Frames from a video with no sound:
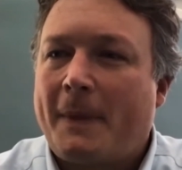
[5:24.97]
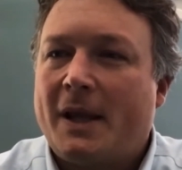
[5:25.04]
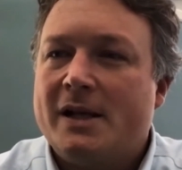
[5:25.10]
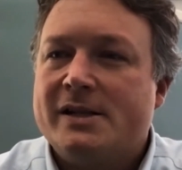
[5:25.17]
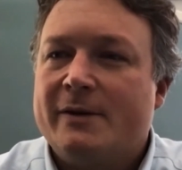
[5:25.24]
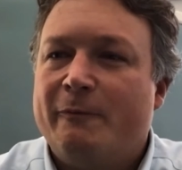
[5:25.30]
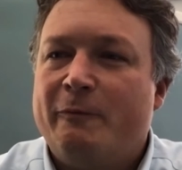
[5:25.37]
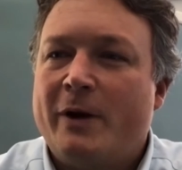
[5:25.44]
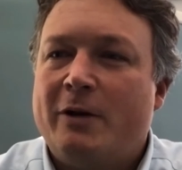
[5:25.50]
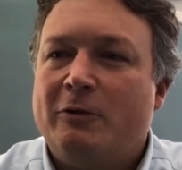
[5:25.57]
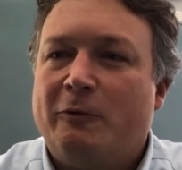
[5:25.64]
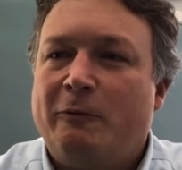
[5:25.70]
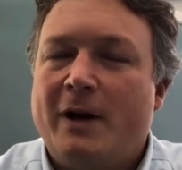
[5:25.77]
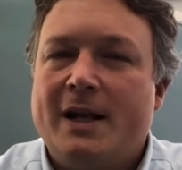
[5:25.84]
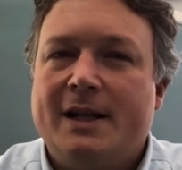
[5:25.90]
some
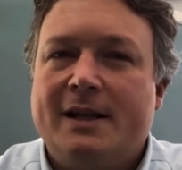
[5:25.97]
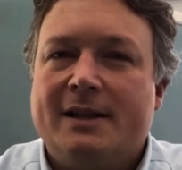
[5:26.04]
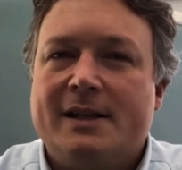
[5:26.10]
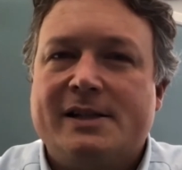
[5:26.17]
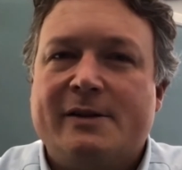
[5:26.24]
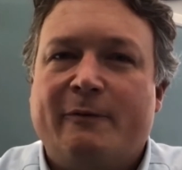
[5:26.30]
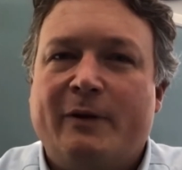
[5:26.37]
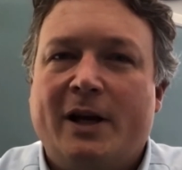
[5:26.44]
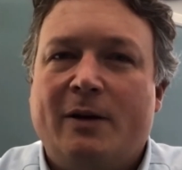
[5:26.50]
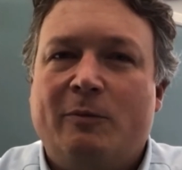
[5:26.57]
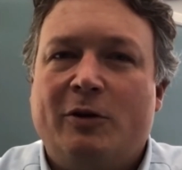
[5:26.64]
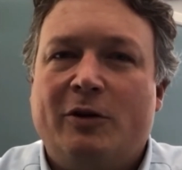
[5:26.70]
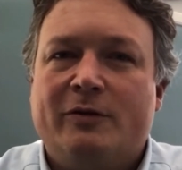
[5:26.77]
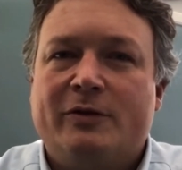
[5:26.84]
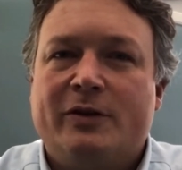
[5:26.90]
federal funding that's
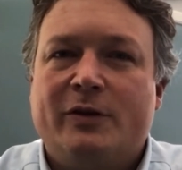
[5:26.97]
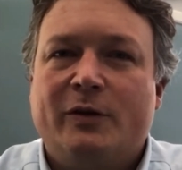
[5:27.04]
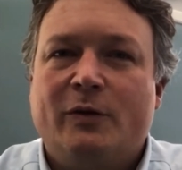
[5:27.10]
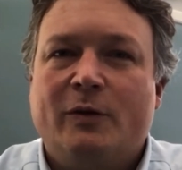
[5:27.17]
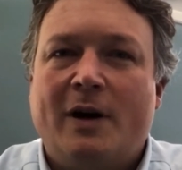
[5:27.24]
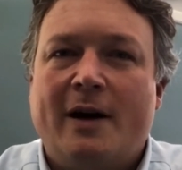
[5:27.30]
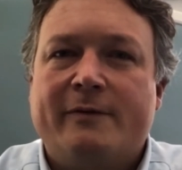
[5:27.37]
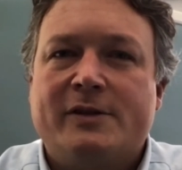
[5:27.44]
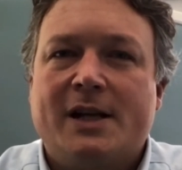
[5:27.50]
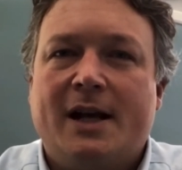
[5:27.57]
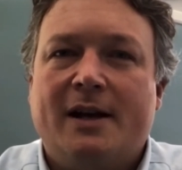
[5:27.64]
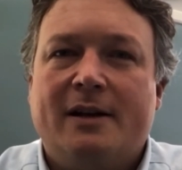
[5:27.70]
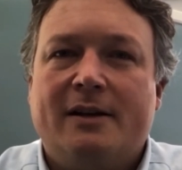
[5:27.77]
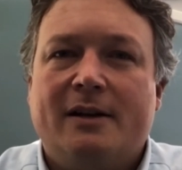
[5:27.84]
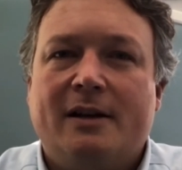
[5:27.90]
available to offset